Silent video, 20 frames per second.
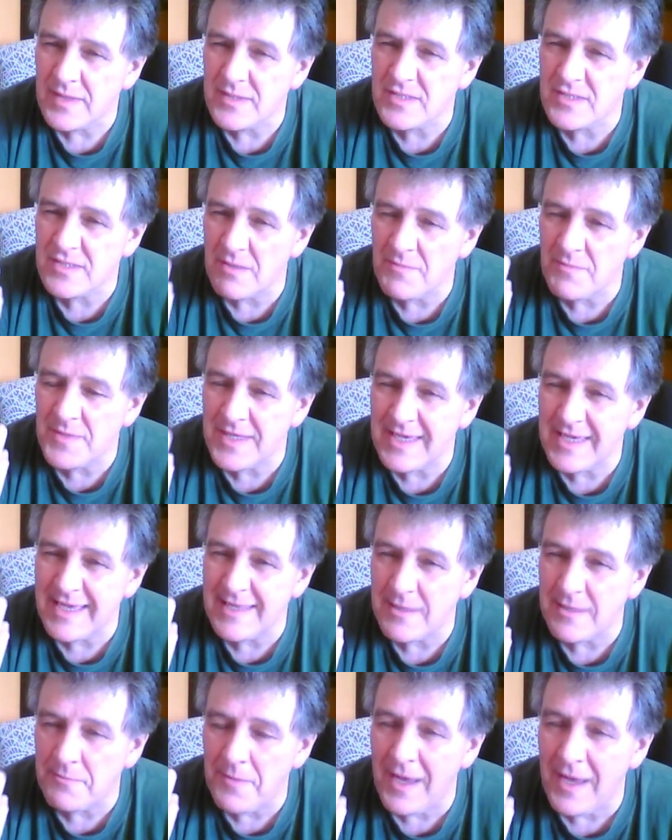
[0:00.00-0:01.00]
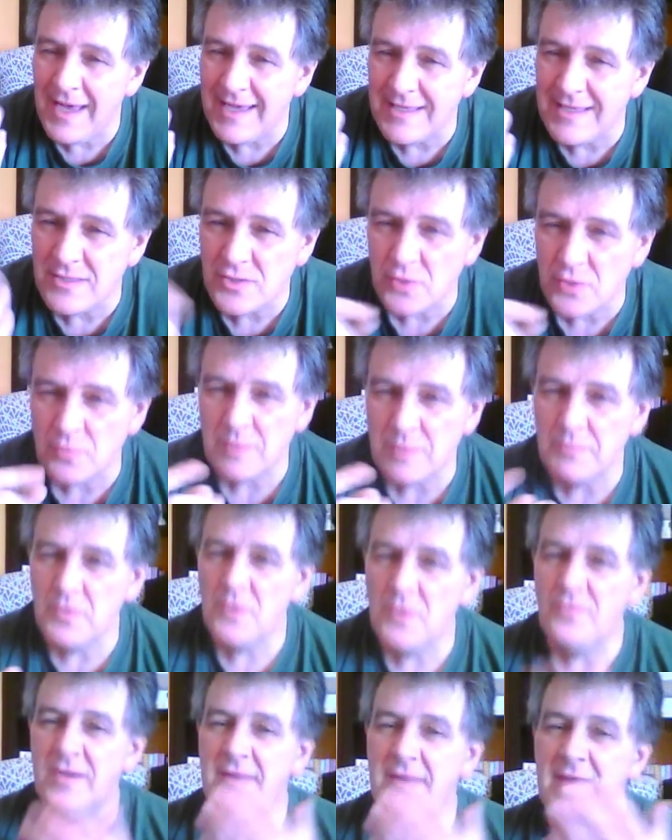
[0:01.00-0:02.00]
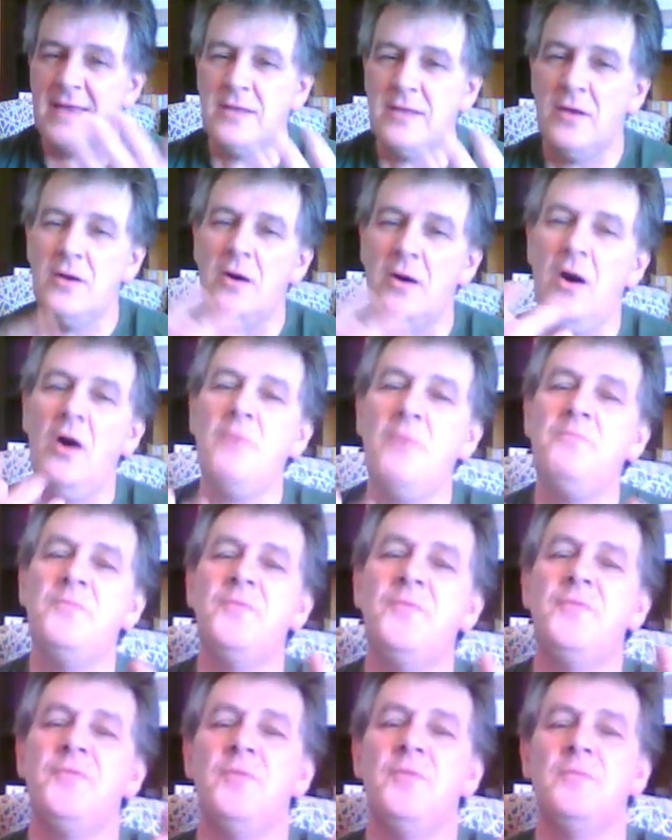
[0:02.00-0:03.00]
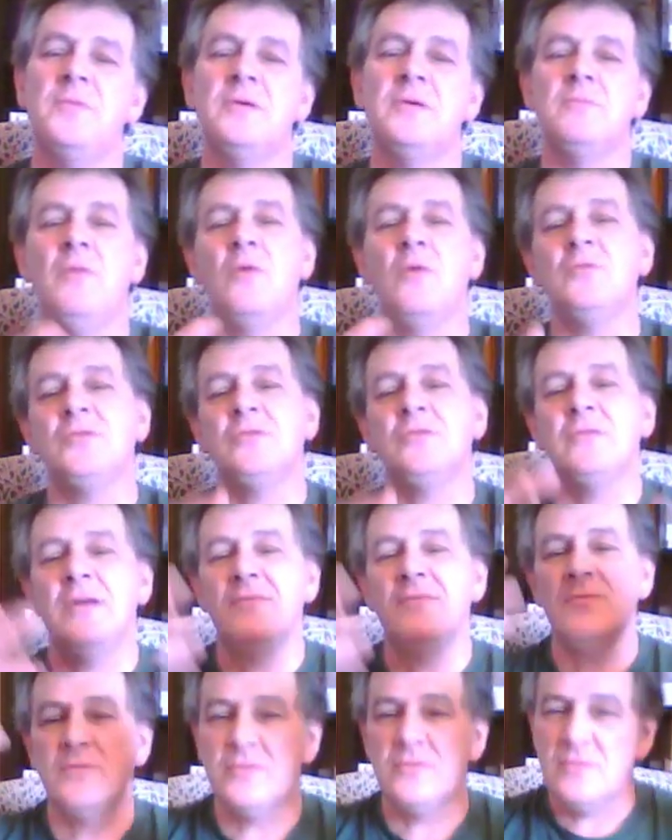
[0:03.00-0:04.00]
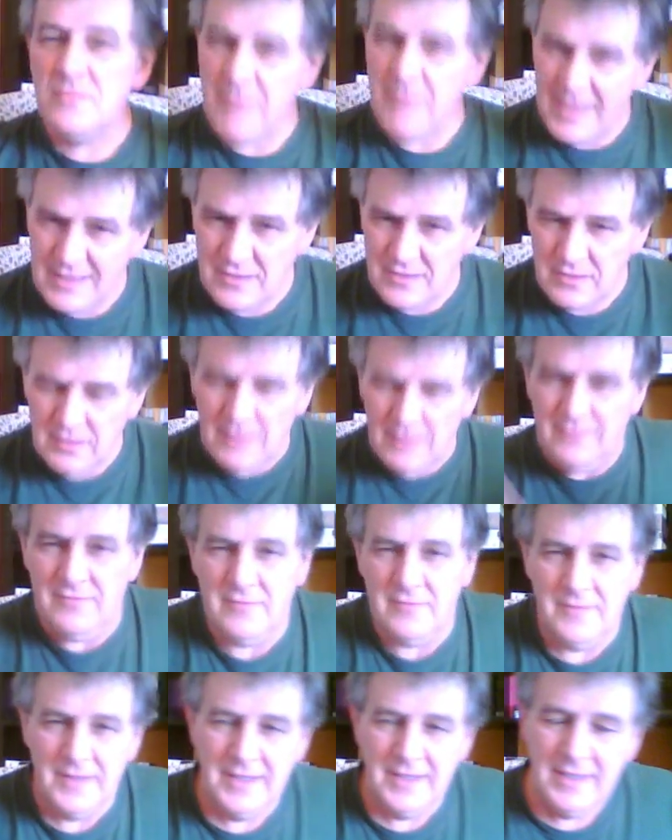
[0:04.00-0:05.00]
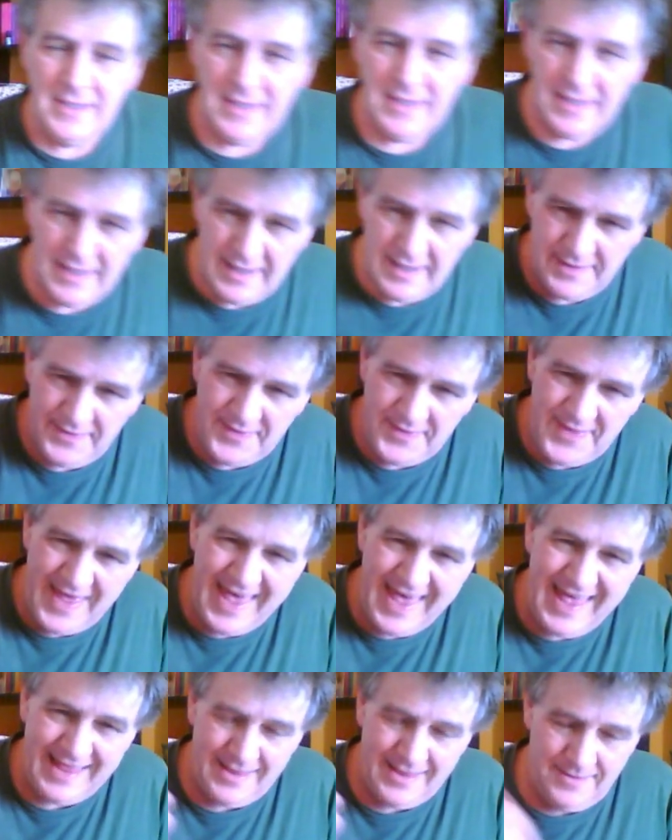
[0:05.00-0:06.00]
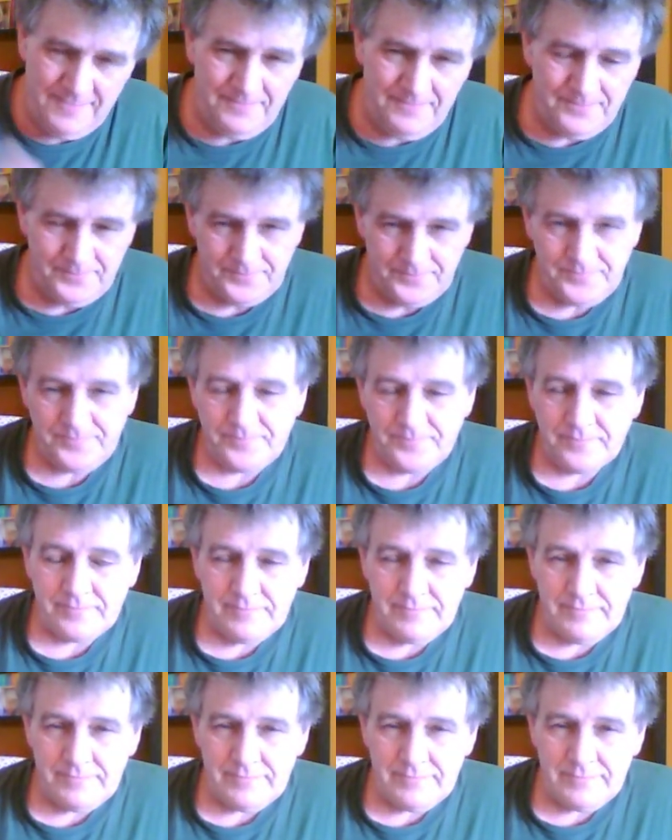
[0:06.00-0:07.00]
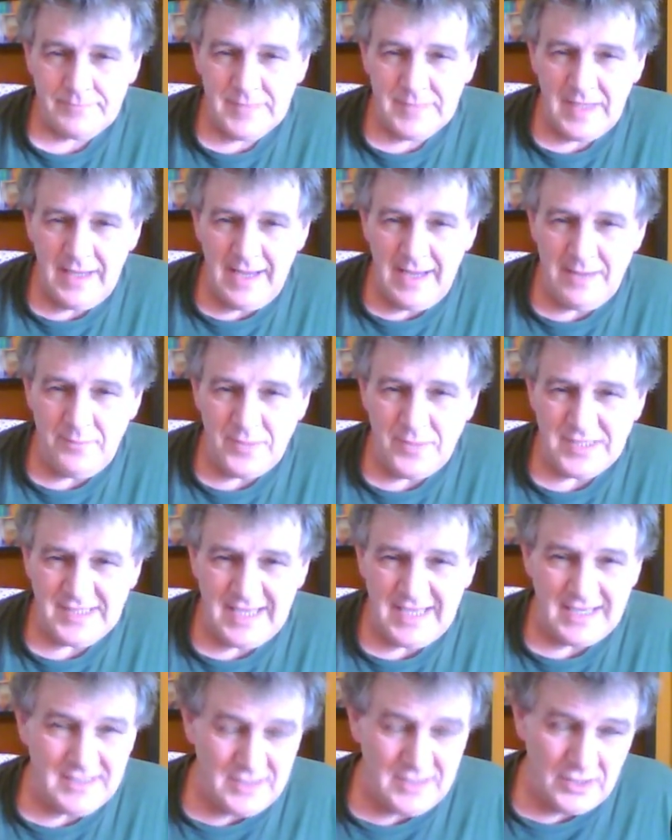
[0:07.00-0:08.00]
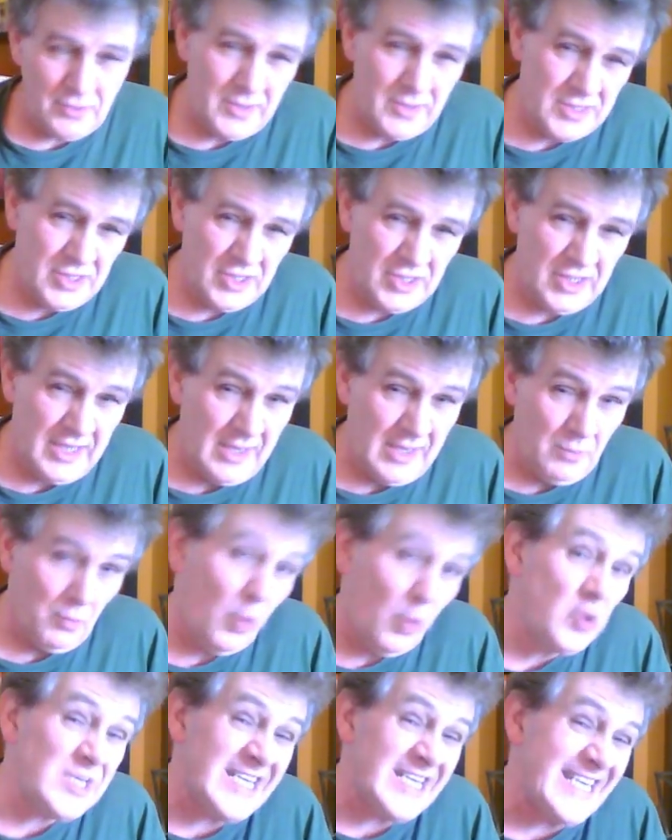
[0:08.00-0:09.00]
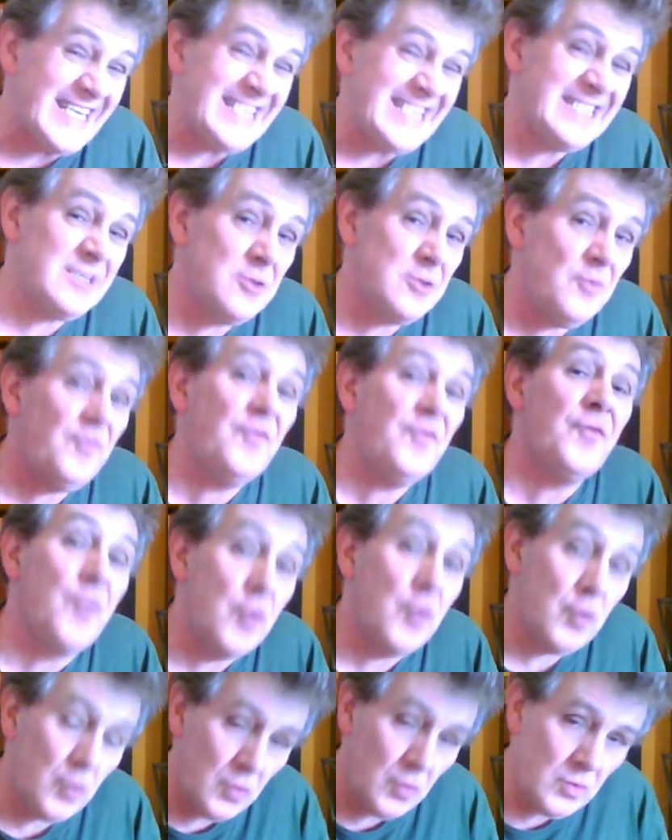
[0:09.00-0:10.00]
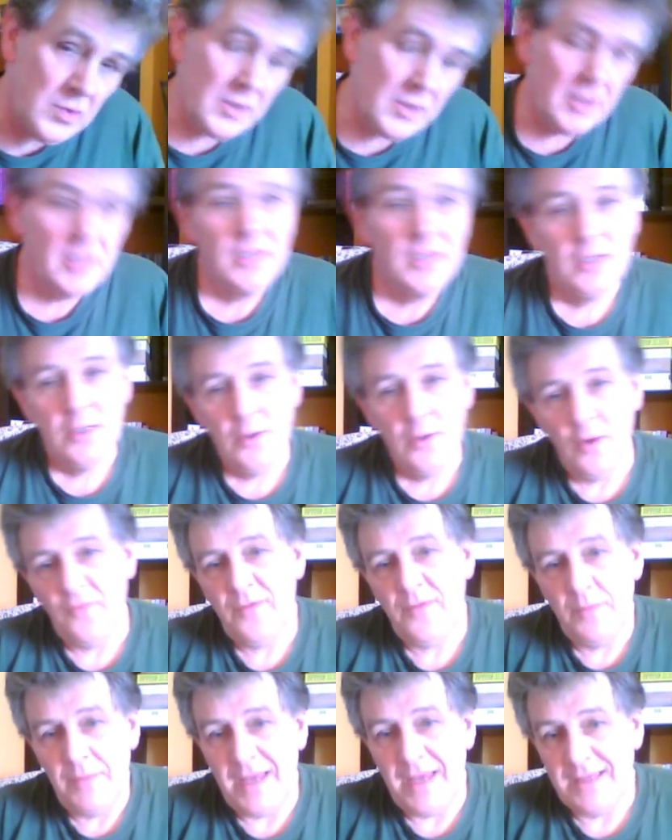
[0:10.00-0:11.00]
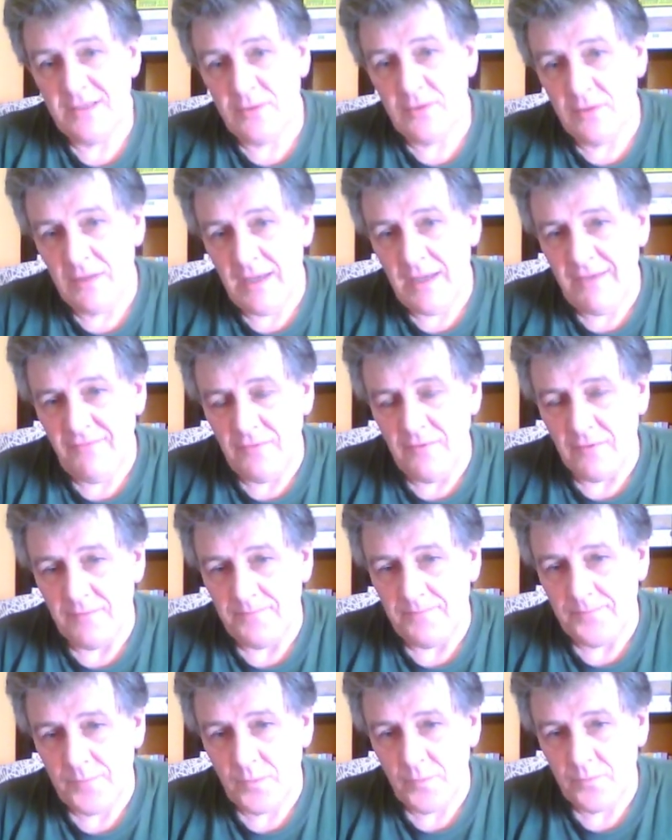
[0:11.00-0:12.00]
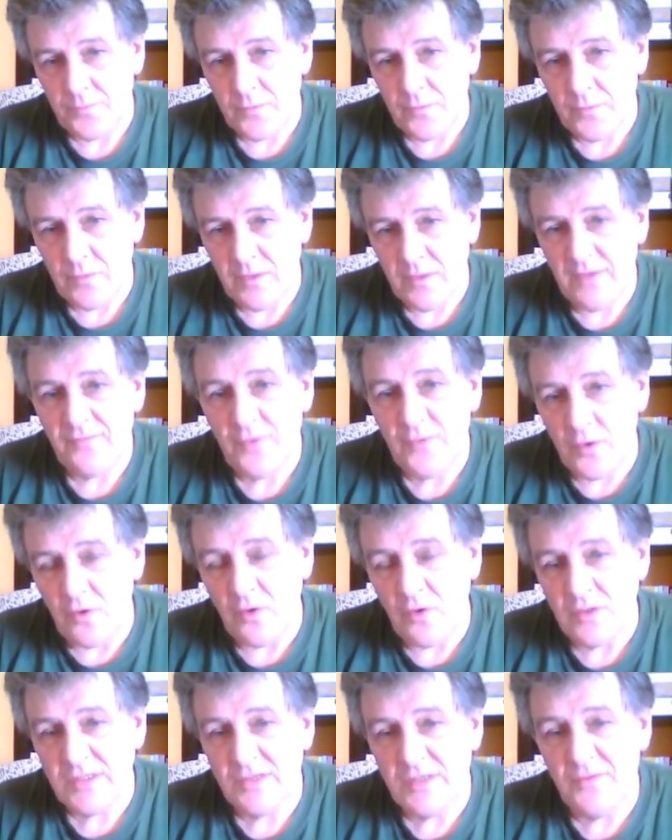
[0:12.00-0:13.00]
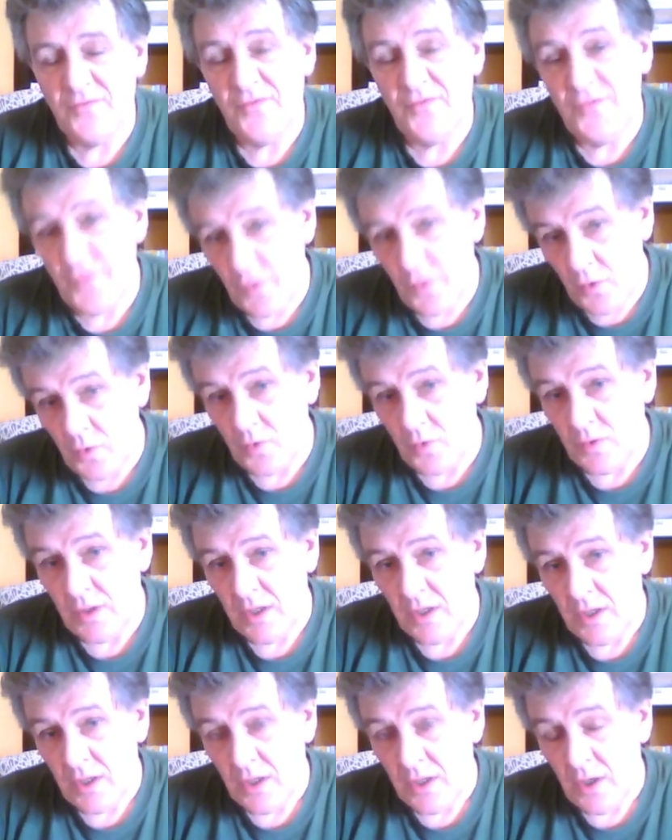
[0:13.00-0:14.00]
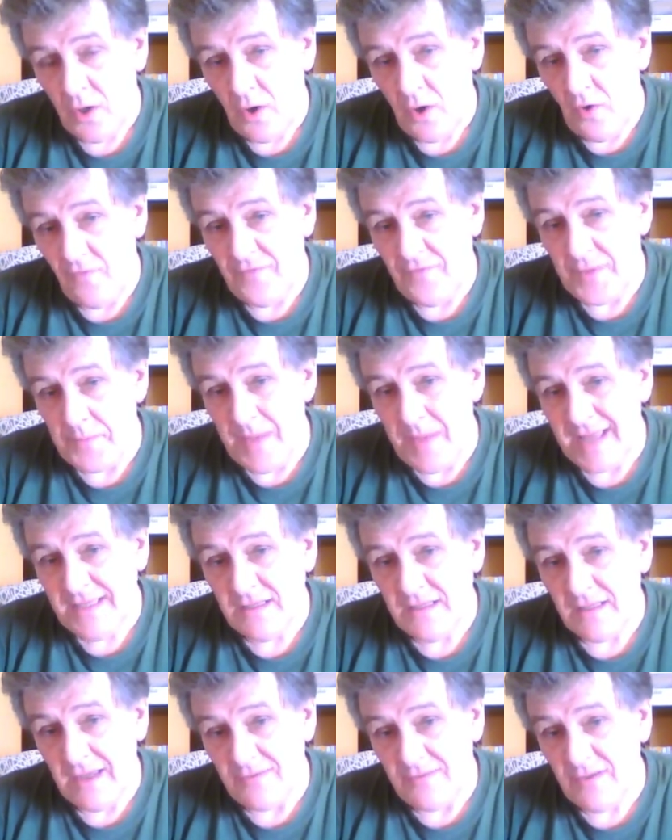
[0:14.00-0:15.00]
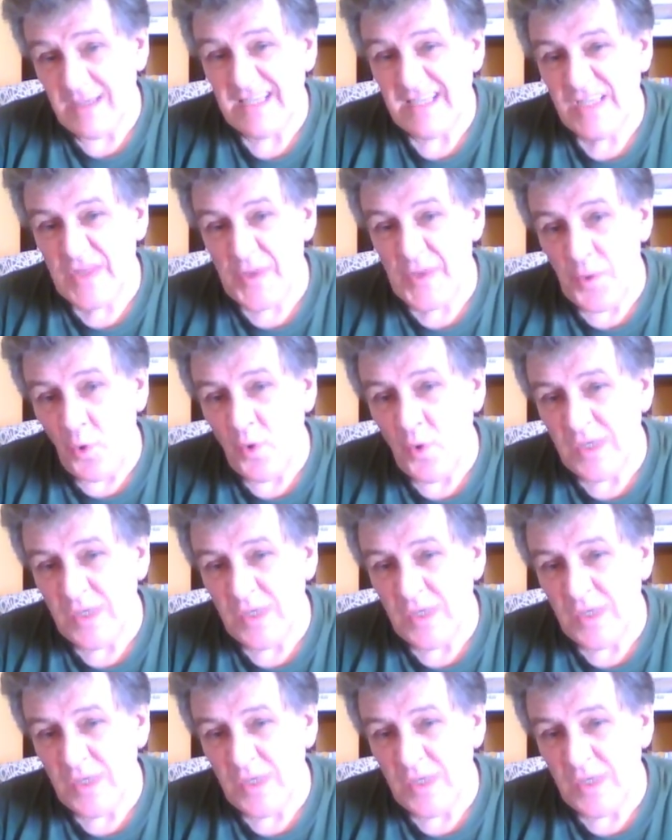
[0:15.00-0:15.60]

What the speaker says: something in the mind. So we're moving then up from the emotional level to the mental level. And then I must ask the question again, what is the food of the mental level? Well, of course, the food of the mental level is thought